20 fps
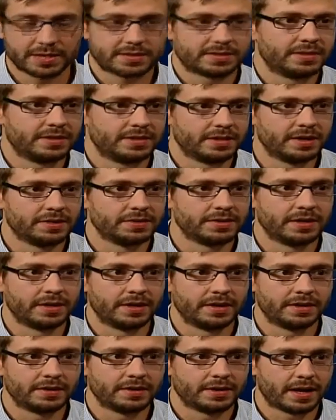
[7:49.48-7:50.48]
make this really
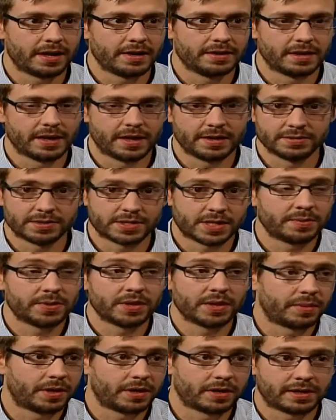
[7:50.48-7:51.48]
tested it out
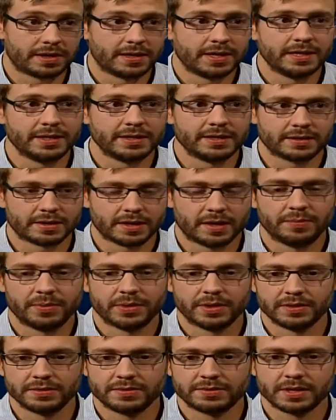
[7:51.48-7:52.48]
there, and, and some of them
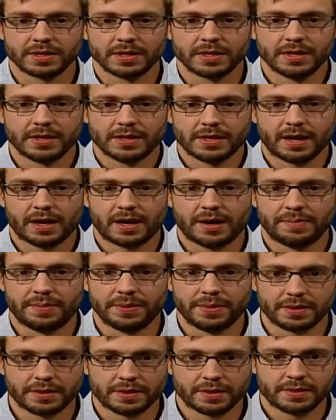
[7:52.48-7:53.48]
are Canadian
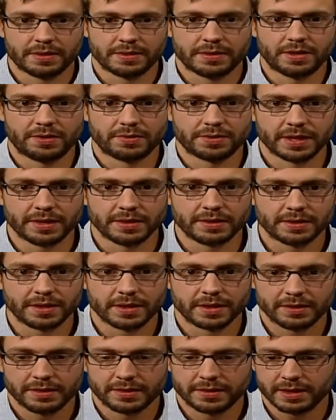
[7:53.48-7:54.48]
companies. Um,
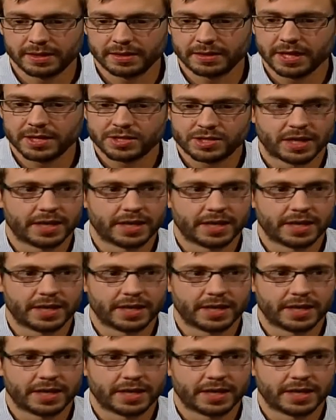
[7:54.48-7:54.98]
you know, they,